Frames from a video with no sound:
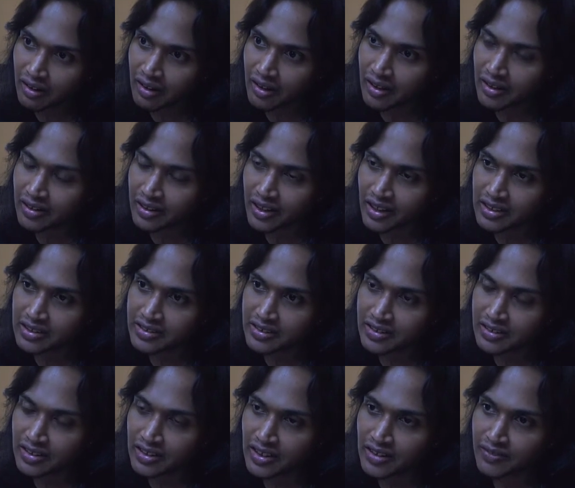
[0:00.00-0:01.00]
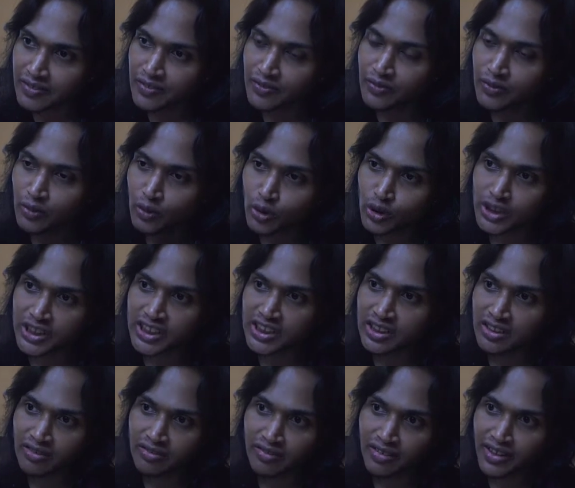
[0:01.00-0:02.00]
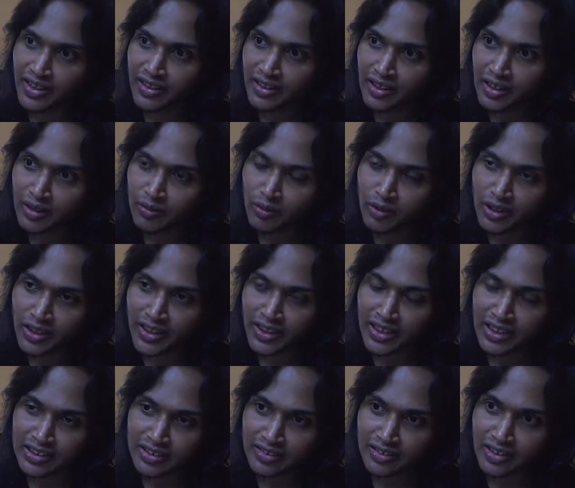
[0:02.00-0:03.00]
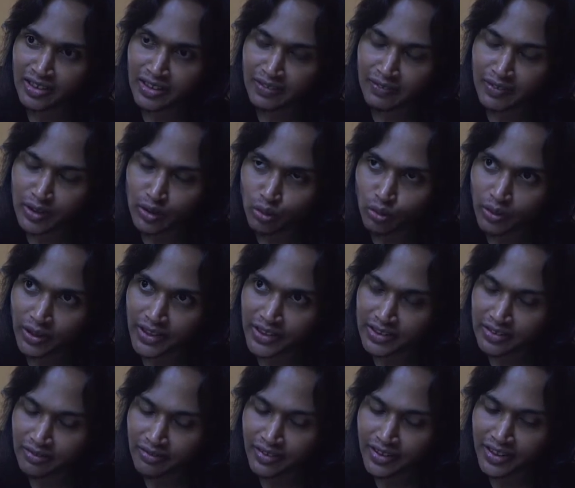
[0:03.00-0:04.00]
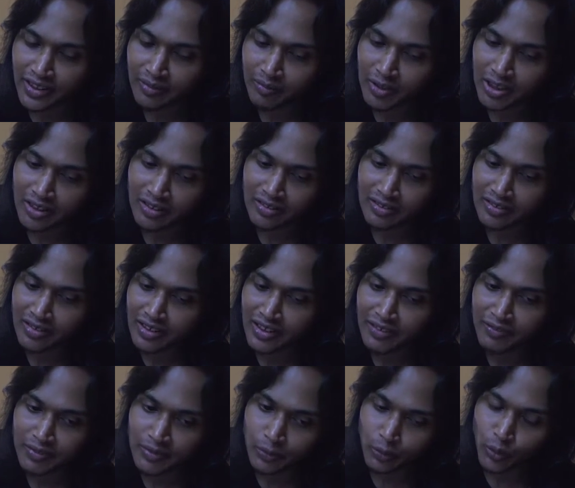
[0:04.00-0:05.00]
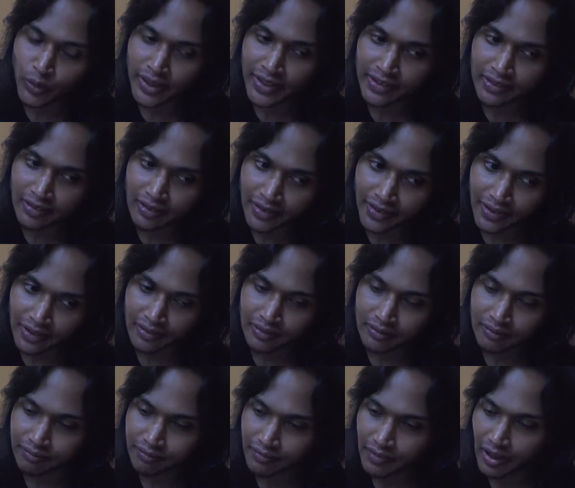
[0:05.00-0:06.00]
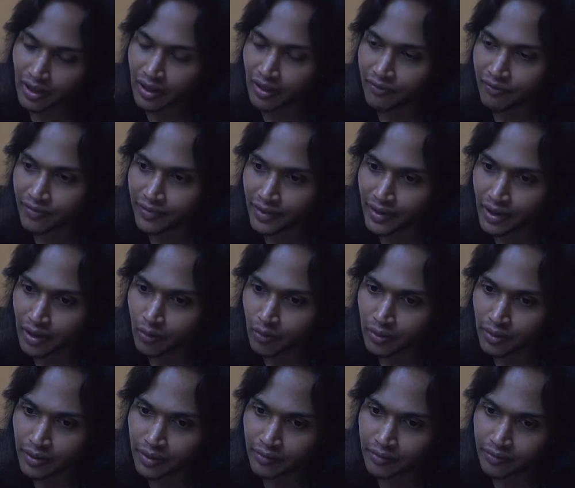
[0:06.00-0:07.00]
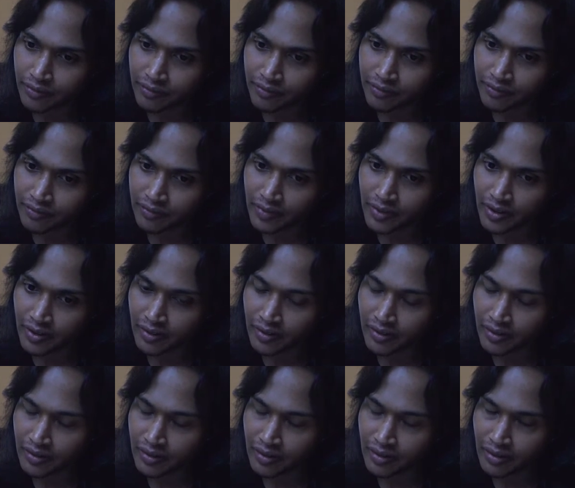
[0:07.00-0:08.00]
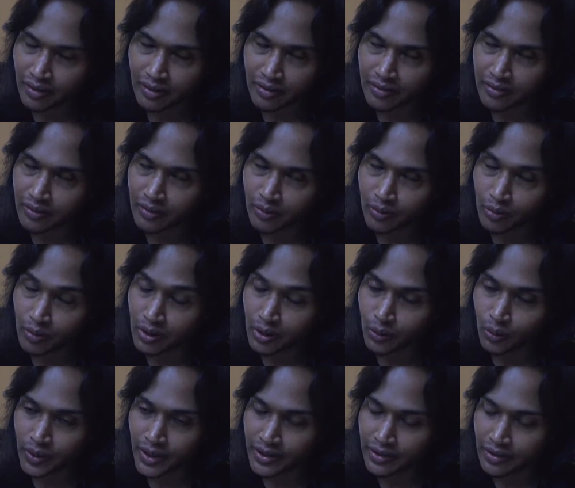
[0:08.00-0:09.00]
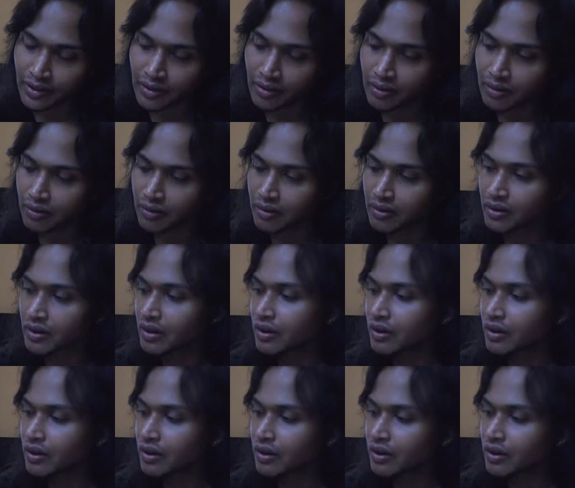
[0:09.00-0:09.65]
I'll catch the 11.40 train. I don't want to catch the 11.20 train because then I have to wait like half an hour. I just don't want to wait that long